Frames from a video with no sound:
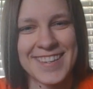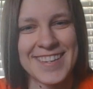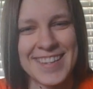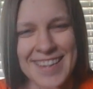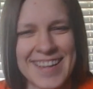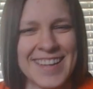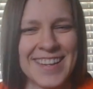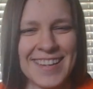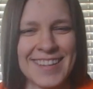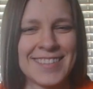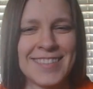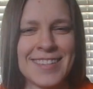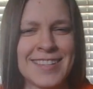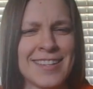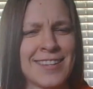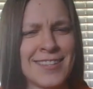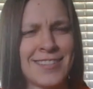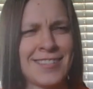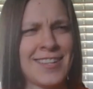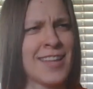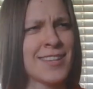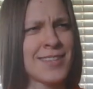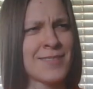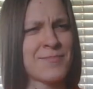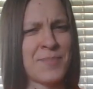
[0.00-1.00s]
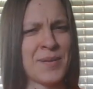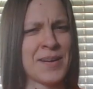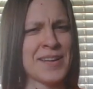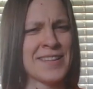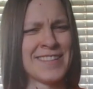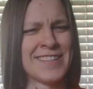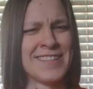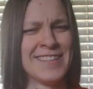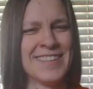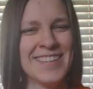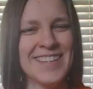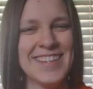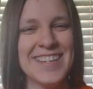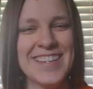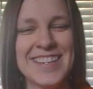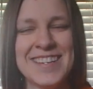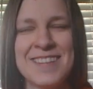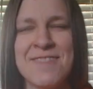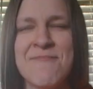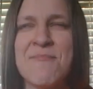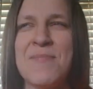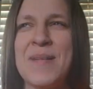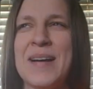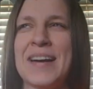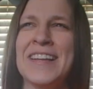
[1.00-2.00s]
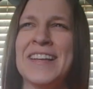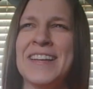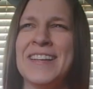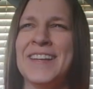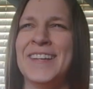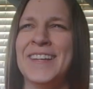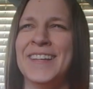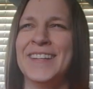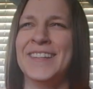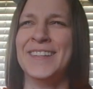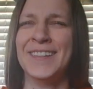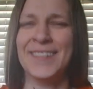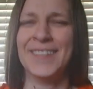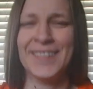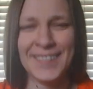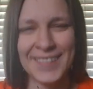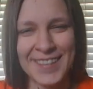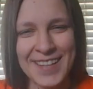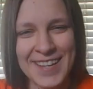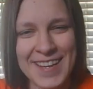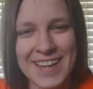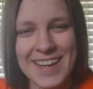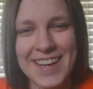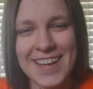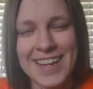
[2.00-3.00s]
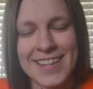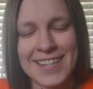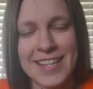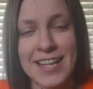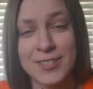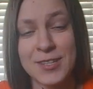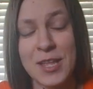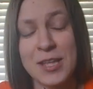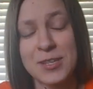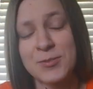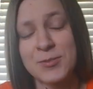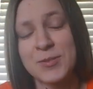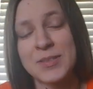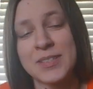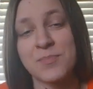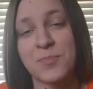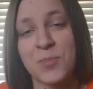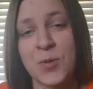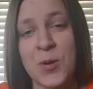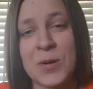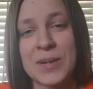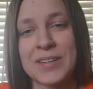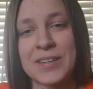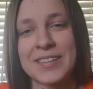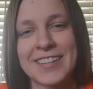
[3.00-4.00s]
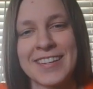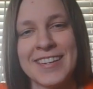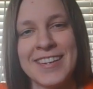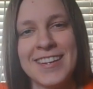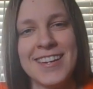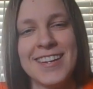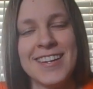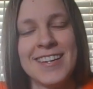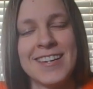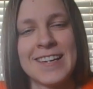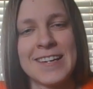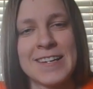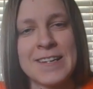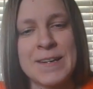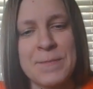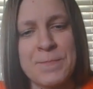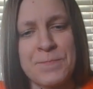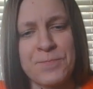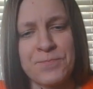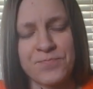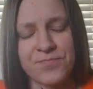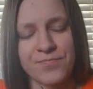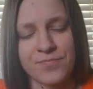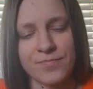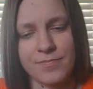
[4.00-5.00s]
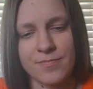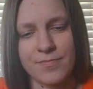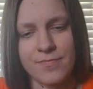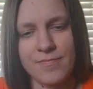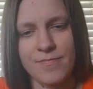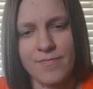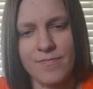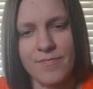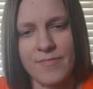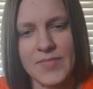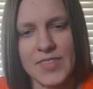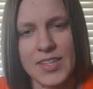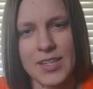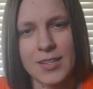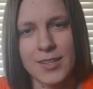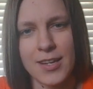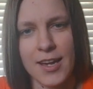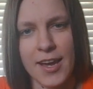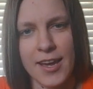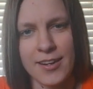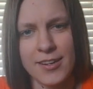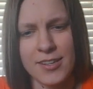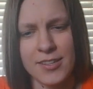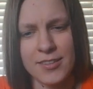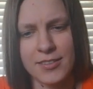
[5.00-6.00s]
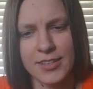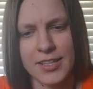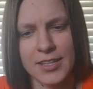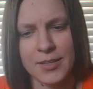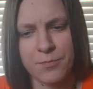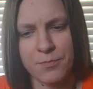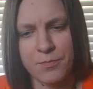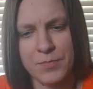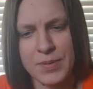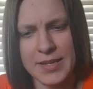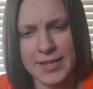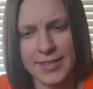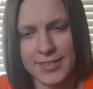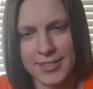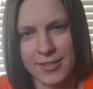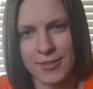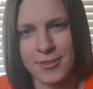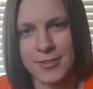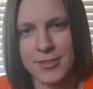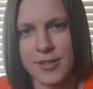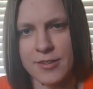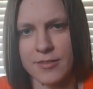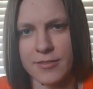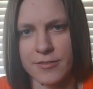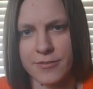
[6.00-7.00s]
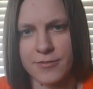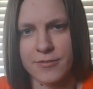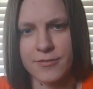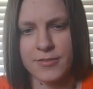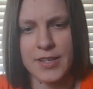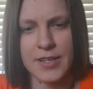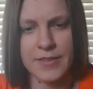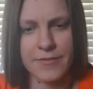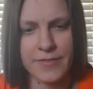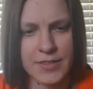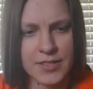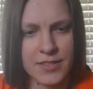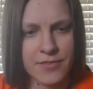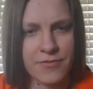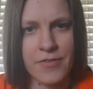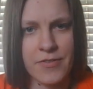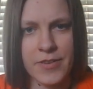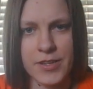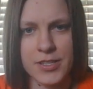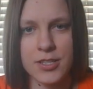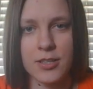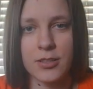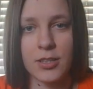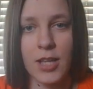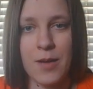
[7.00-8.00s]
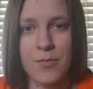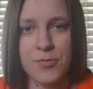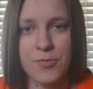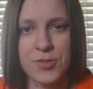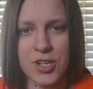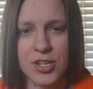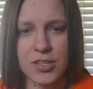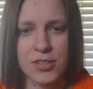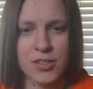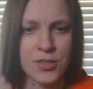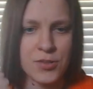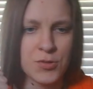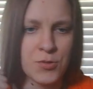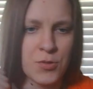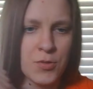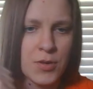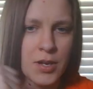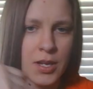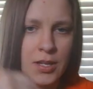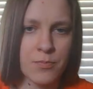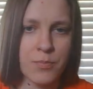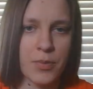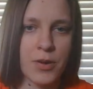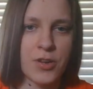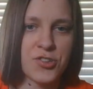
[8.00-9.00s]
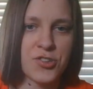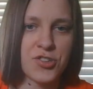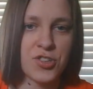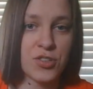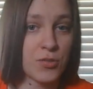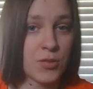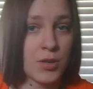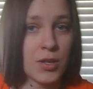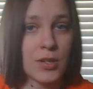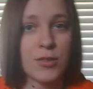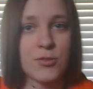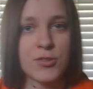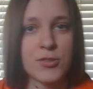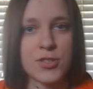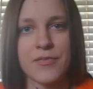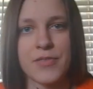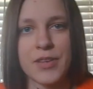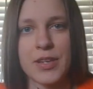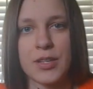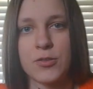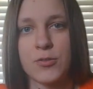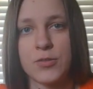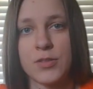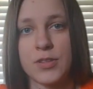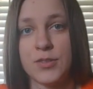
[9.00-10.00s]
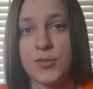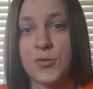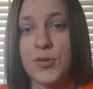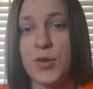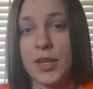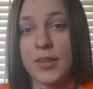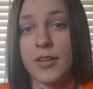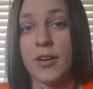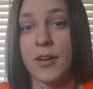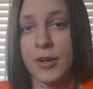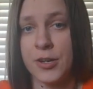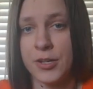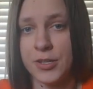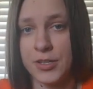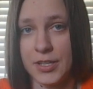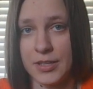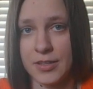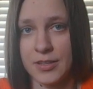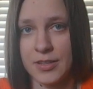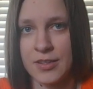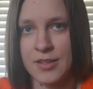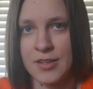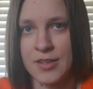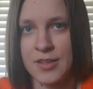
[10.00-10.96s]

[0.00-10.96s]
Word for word: Is that the pun? But that's what's important. And it, like, beings here on Earth, if it's a physical object, you can punch it, you can do something to it, you can hurt it.